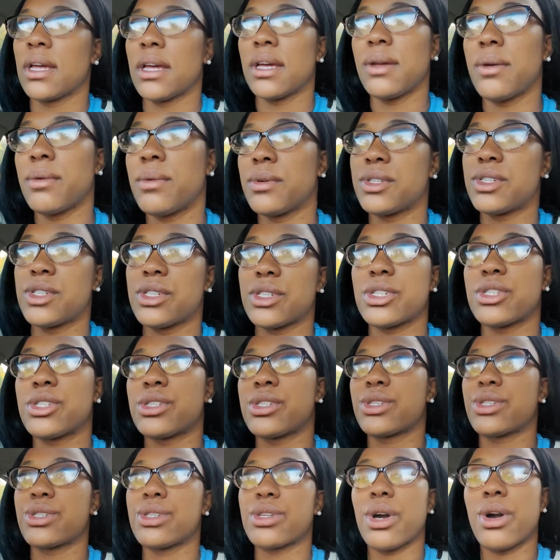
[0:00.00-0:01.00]
it was
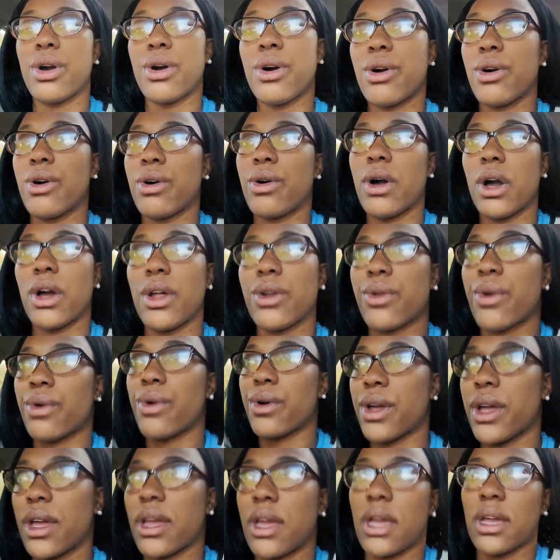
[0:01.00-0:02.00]
just so
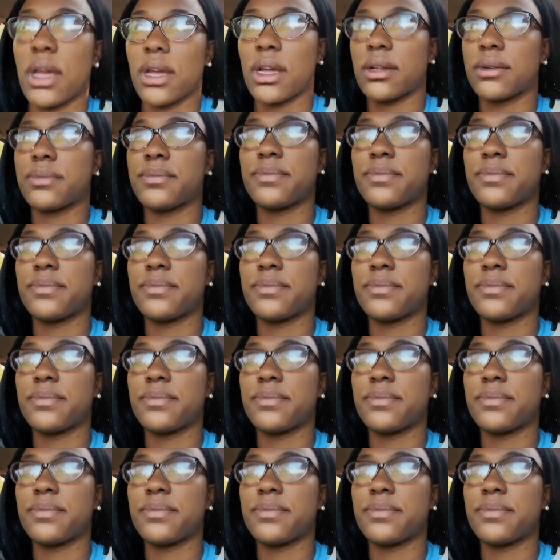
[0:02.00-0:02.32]
annoying.